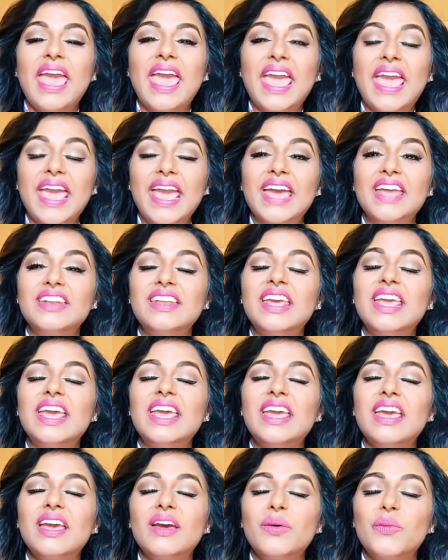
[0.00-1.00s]
And
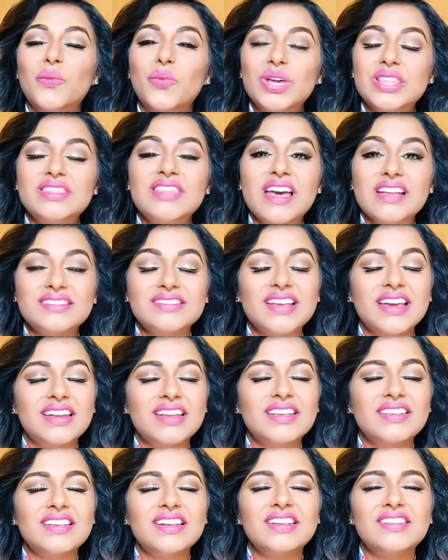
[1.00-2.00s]
with that
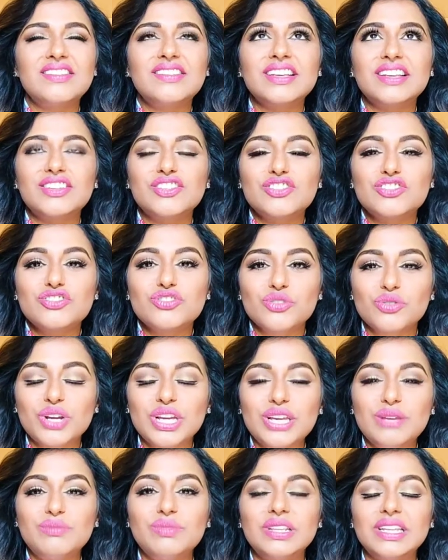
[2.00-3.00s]
said, it is
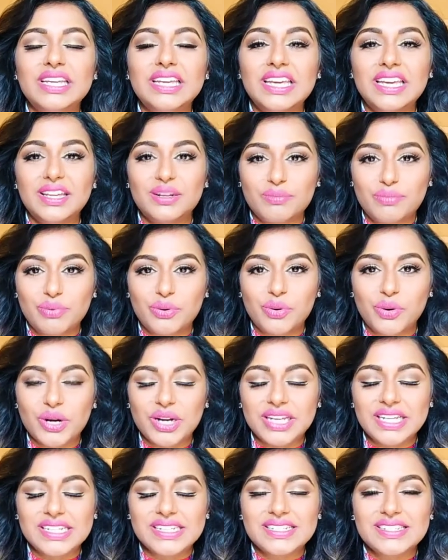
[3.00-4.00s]
extremely
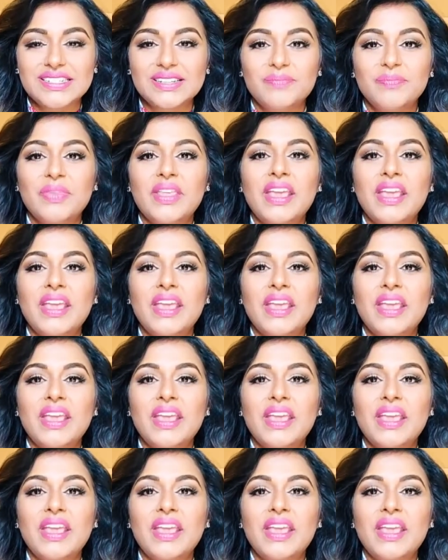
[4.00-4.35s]
important